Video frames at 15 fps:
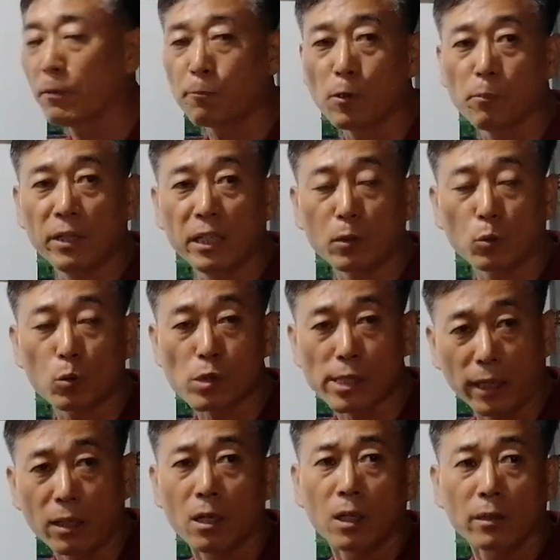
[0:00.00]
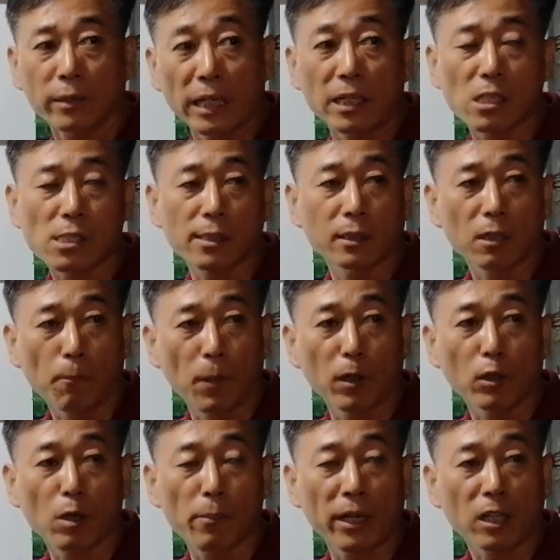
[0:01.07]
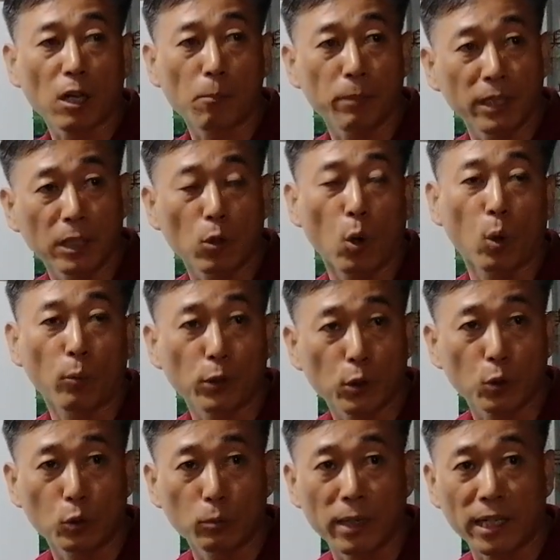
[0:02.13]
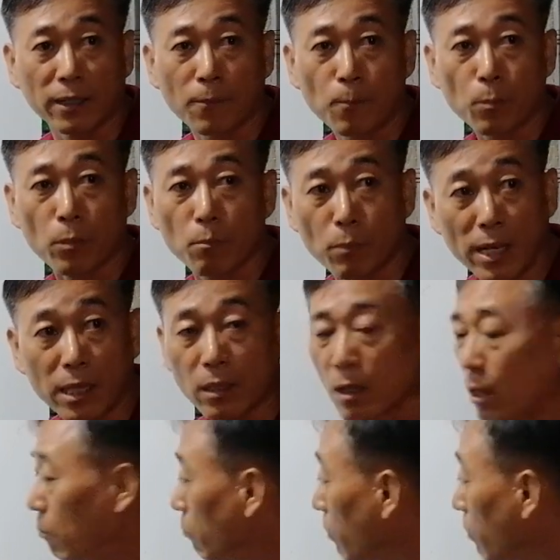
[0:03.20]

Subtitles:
people meaning to say that is the fundamental being of human. But